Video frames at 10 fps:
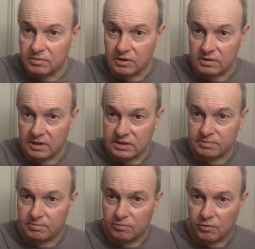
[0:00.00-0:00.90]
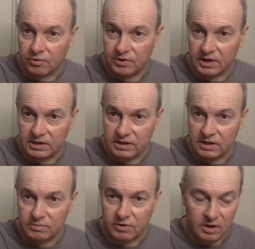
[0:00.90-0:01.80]
But that's more than I
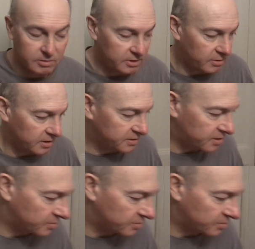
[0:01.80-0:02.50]
need probably right